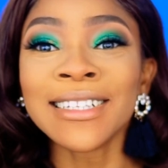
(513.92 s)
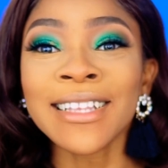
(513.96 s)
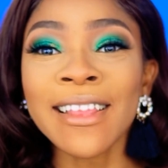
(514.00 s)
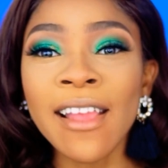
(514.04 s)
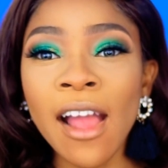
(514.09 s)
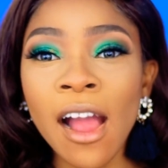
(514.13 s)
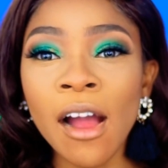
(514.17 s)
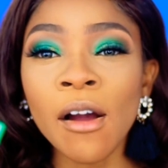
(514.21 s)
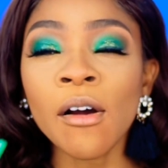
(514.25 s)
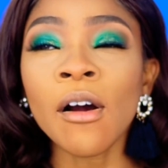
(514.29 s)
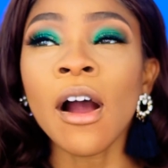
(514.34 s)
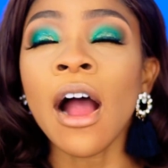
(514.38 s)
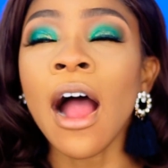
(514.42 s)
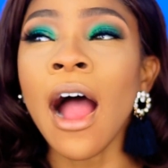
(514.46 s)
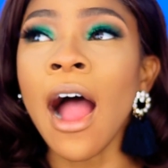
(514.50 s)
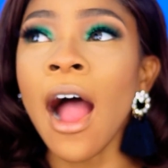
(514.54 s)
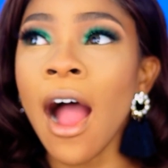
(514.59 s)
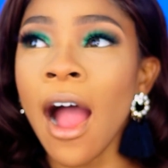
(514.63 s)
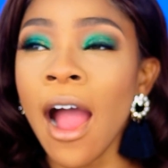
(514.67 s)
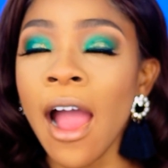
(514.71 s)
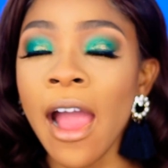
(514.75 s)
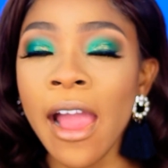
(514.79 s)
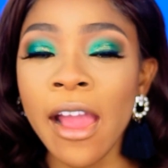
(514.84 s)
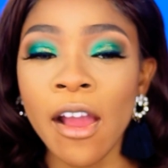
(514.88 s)
Now,
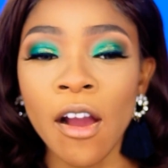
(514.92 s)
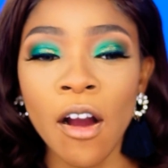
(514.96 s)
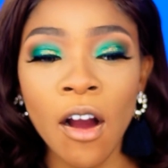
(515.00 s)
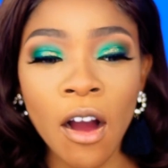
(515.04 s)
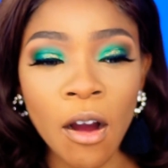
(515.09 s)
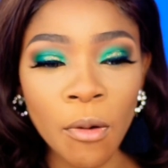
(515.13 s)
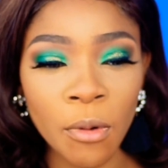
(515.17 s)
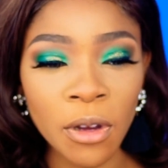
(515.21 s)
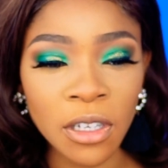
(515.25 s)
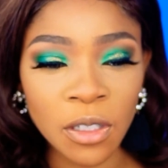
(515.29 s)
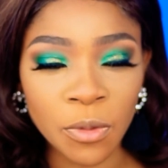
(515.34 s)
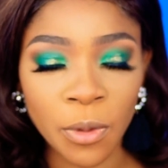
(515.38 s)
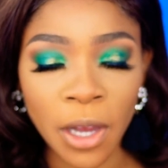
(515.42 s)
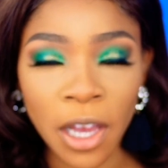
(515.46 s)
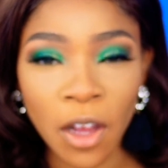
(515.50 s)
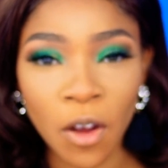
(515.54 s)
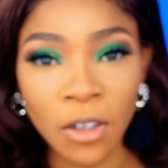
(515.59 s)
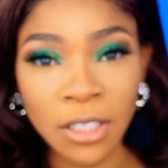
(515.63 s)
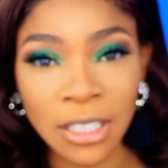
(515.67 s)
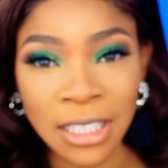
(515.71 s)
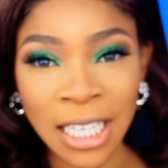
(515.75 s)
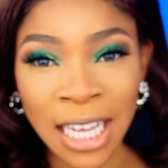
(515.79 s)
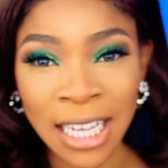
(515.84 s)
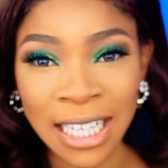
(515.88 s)
I always wear
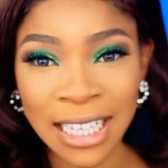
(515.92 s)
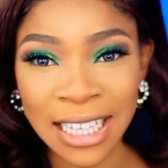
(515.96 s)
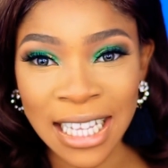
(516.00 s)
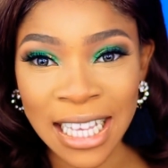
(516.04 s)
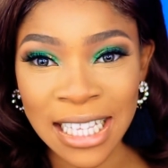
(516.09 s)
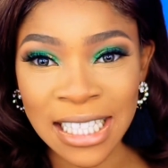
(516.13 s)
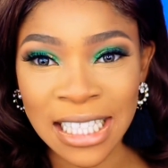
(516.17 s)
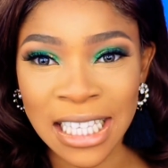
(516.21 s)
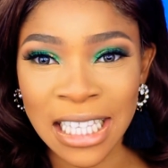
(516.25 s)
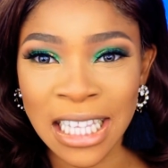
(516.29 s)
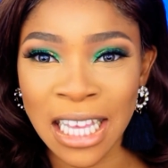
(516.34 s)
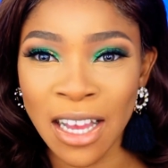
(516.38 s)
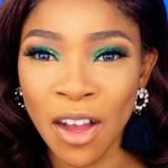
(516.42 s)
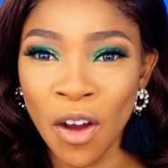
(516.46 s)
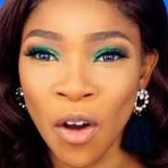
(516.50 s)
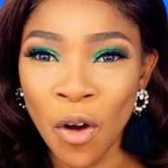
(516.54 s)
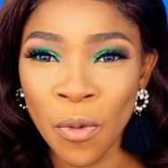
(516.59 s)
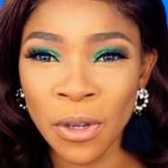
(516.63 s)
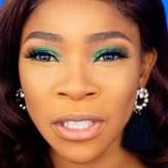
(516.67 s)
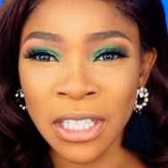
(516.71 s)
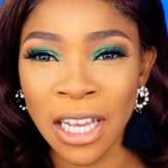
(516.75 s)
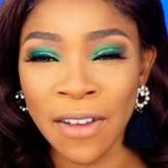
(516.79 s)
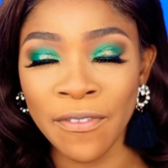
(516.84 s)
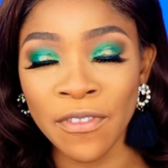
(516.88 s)
contact lens, and I
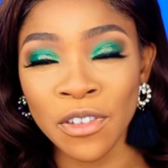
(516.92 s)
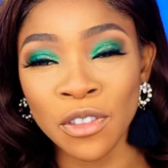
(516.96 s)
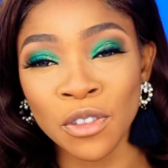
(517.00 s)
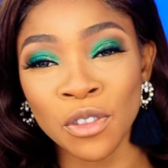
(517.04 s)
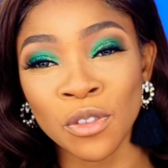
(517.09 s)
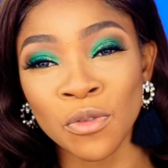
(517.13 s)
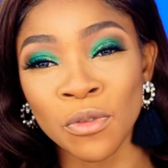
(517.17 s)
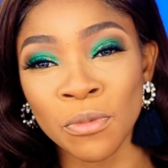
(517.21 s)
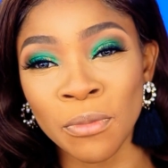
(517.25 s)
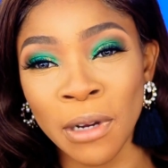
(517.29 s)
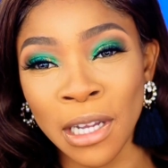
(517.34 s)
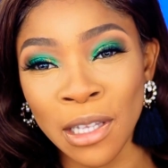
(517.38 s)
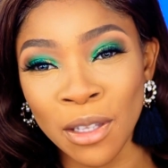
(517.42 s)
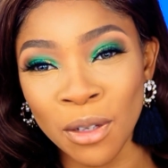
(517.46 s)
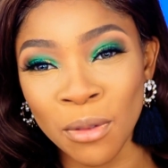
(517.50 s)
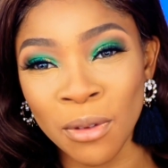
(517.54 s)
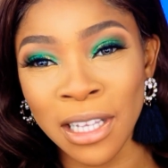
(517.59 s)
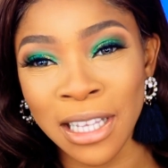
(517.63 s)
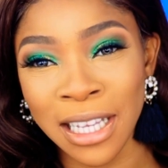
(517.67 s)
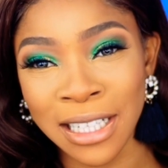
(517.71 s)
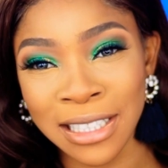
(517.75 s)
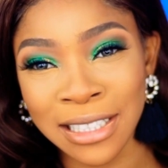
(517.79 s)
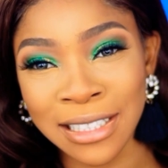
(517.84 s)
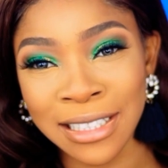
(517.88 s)
always have issues with my
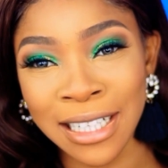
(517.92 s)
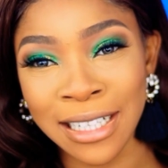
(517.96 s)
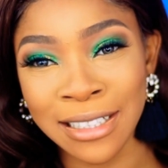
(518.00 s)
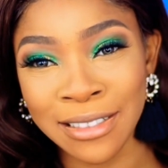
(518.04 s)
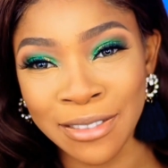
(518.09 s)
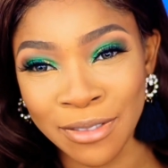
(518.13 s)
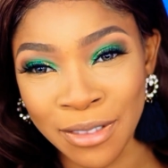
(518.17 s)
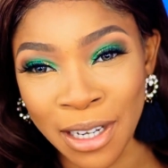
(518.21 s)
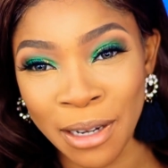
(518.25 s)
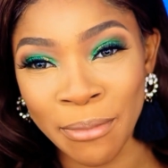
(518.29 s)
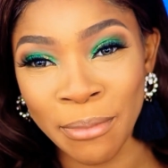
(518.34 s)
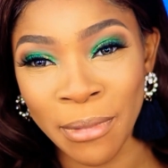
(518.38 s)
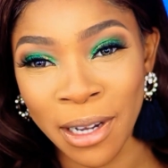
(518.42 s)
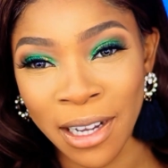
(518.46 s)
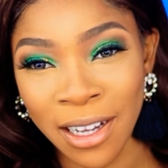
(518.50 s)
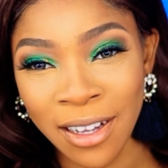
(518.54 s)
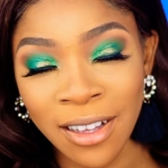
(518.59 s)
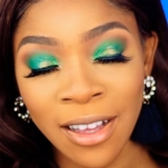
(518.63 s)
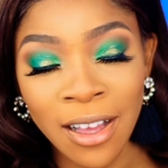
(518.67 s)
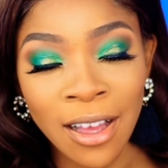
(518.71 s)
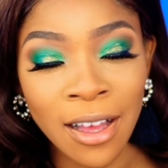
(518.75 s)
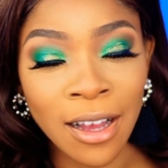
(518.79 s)
lower lash line drama.